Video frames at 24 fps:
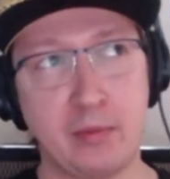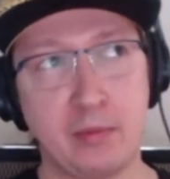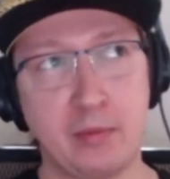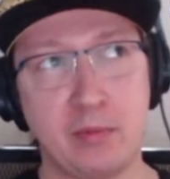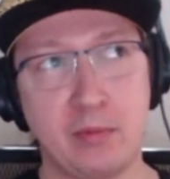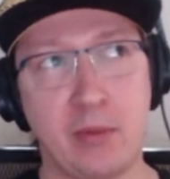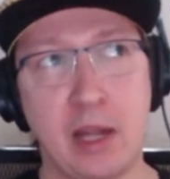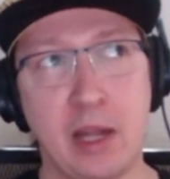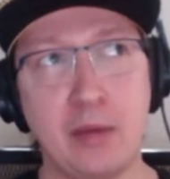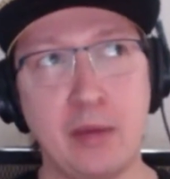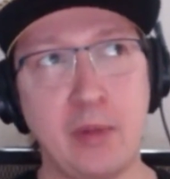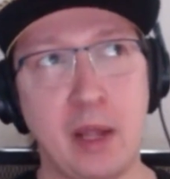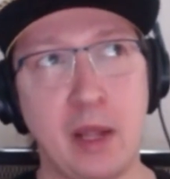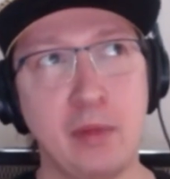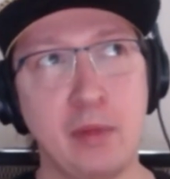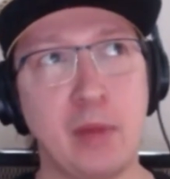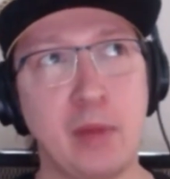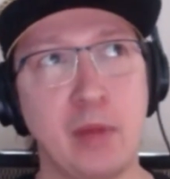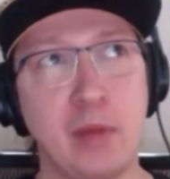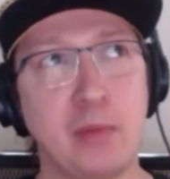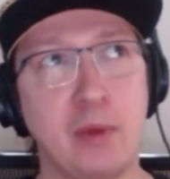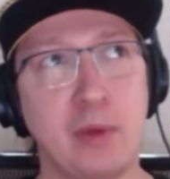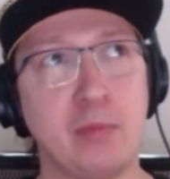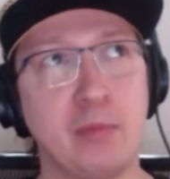
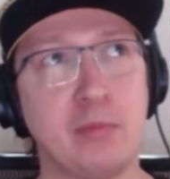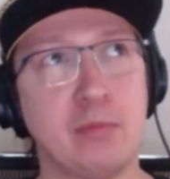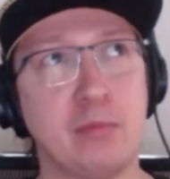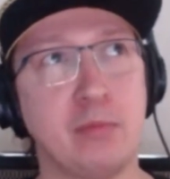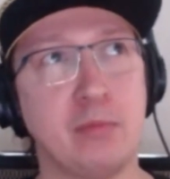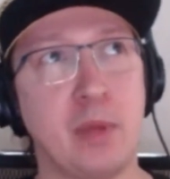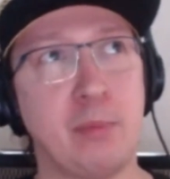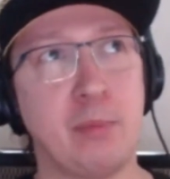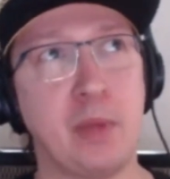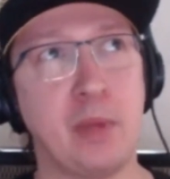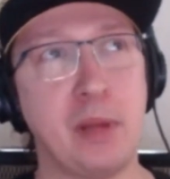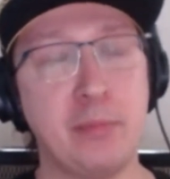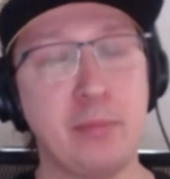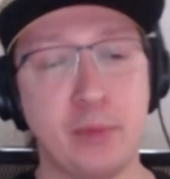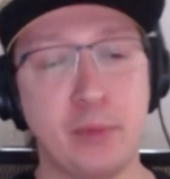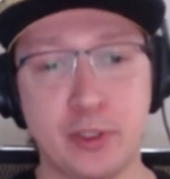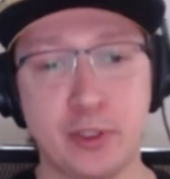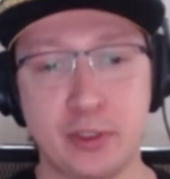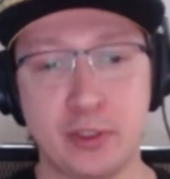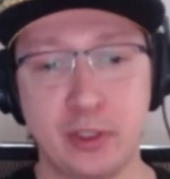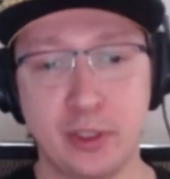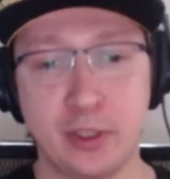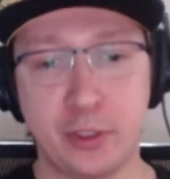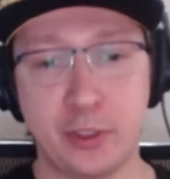I'm
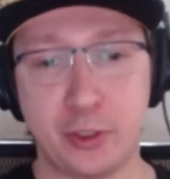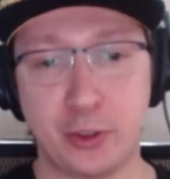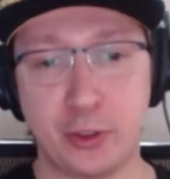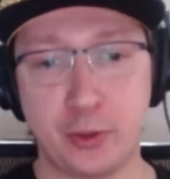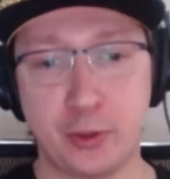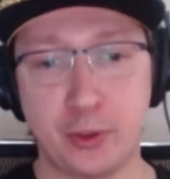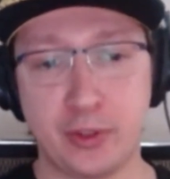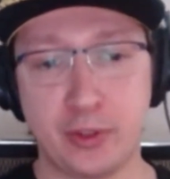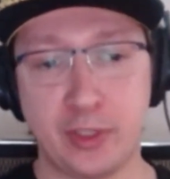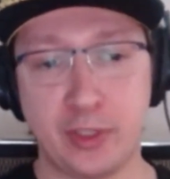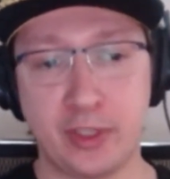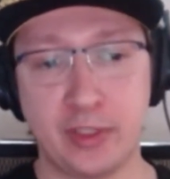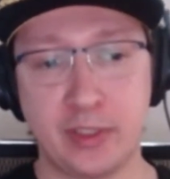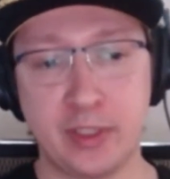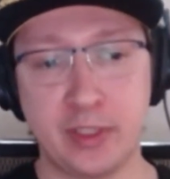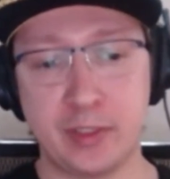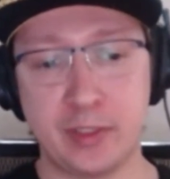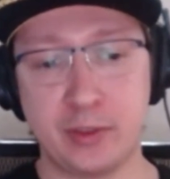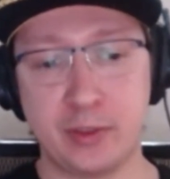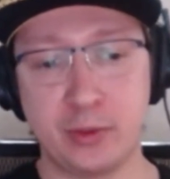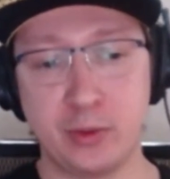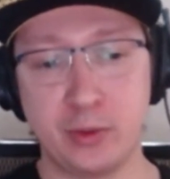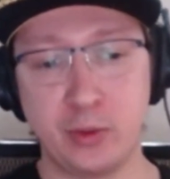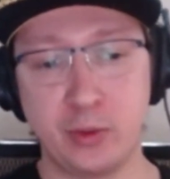personally sure that
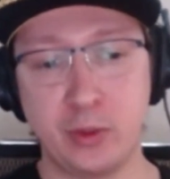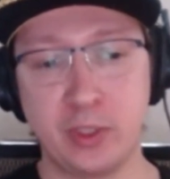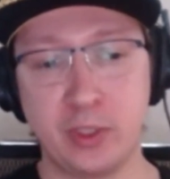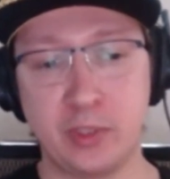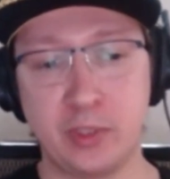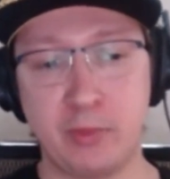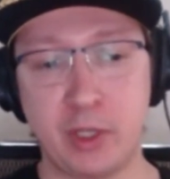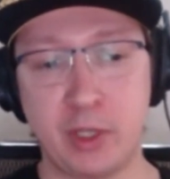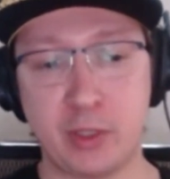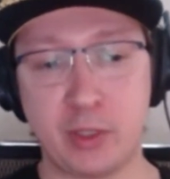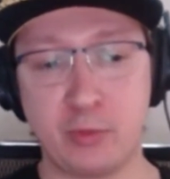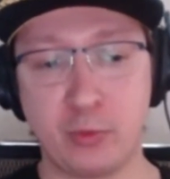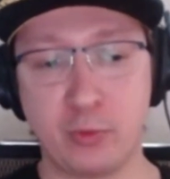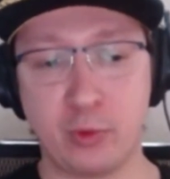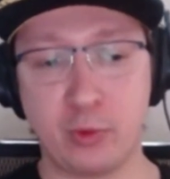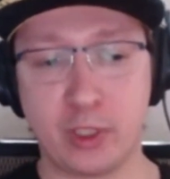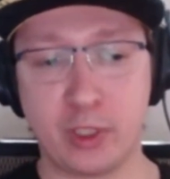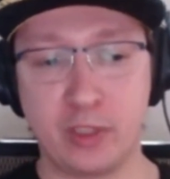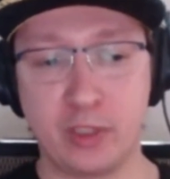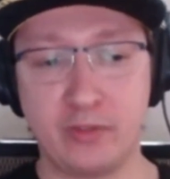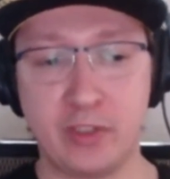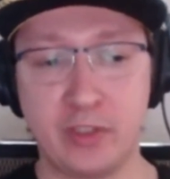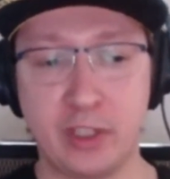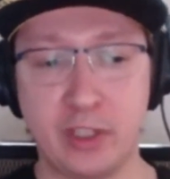this tool is much more
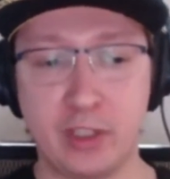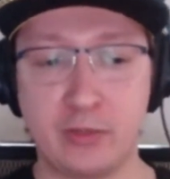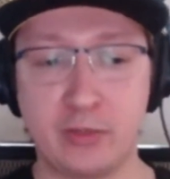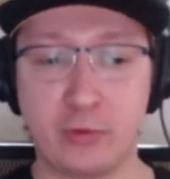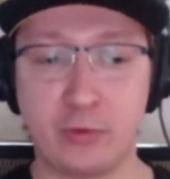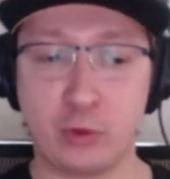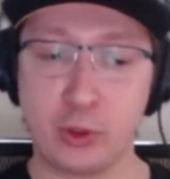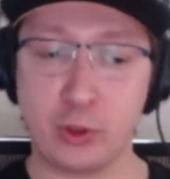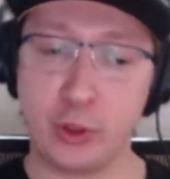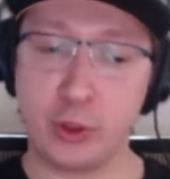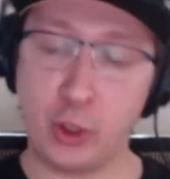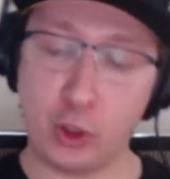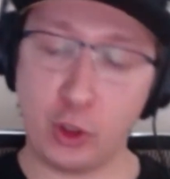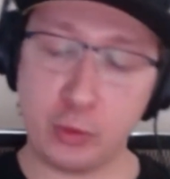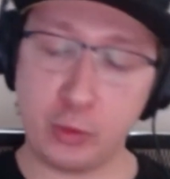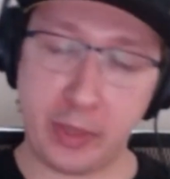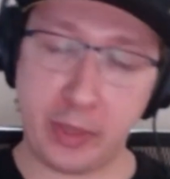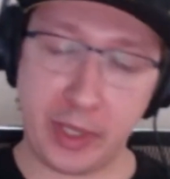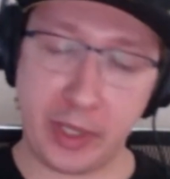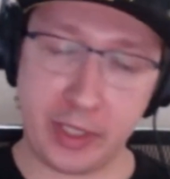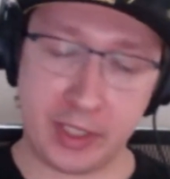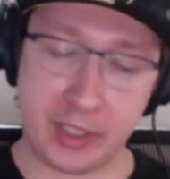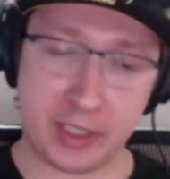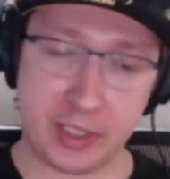convenient for
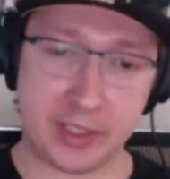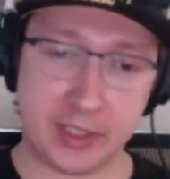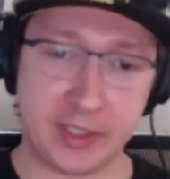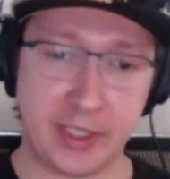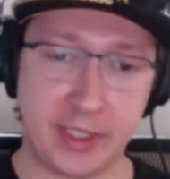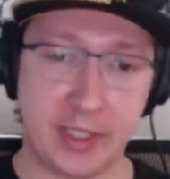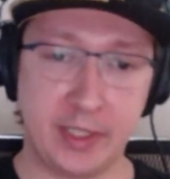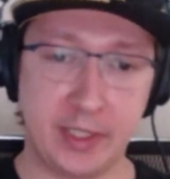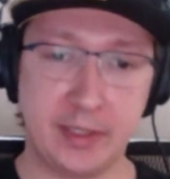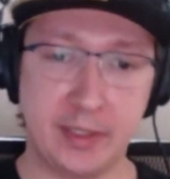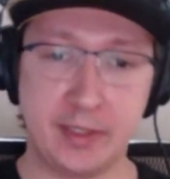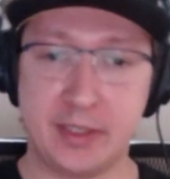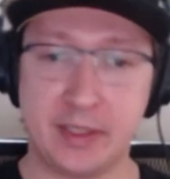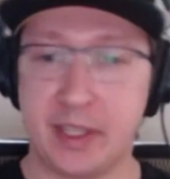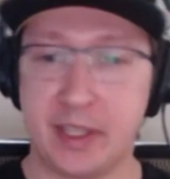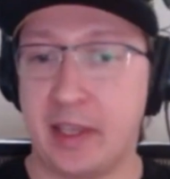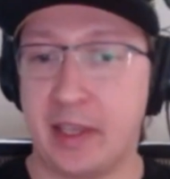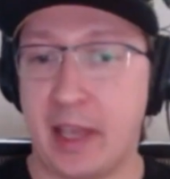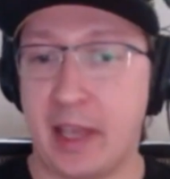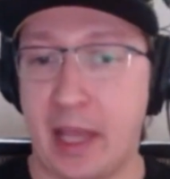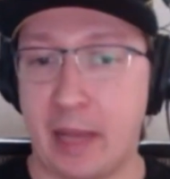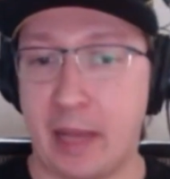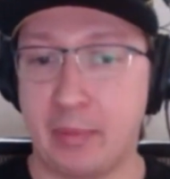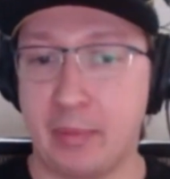non-payers than
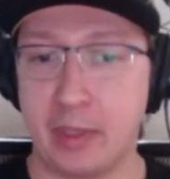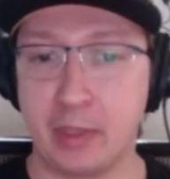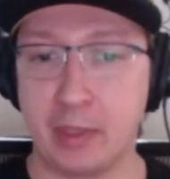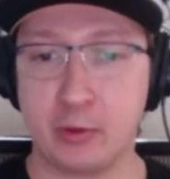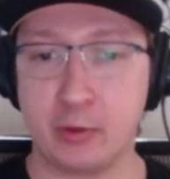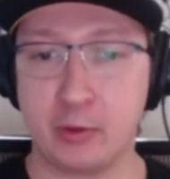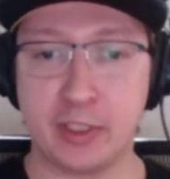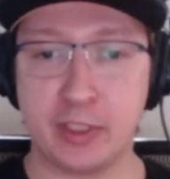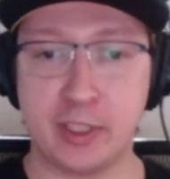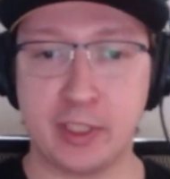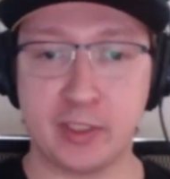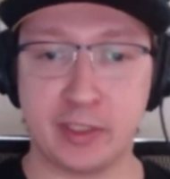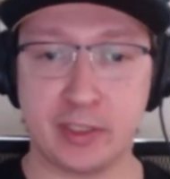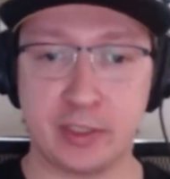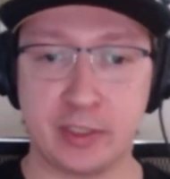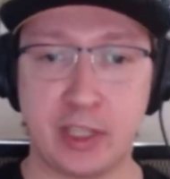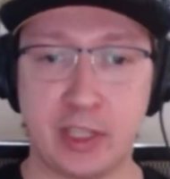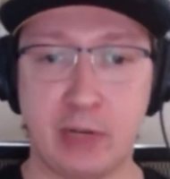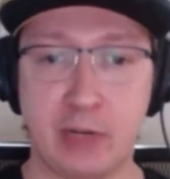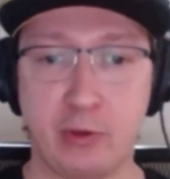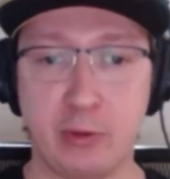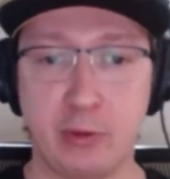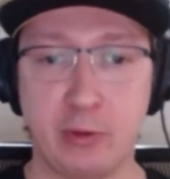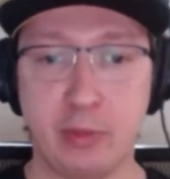say Apple or Sensor
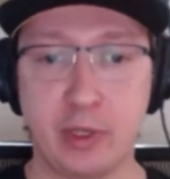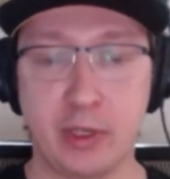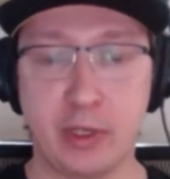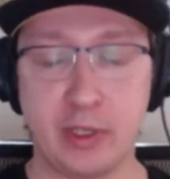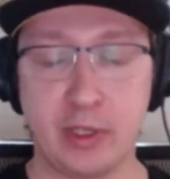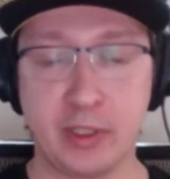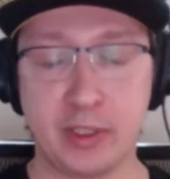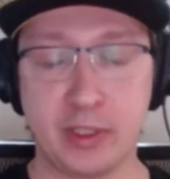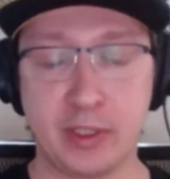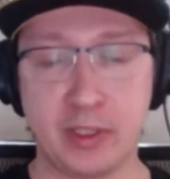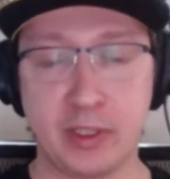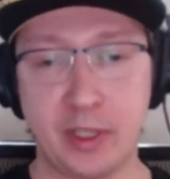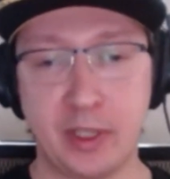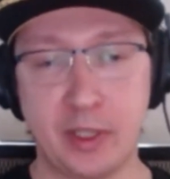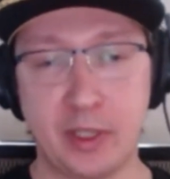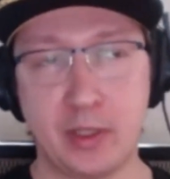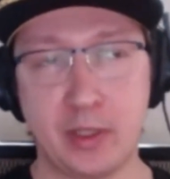Tower, because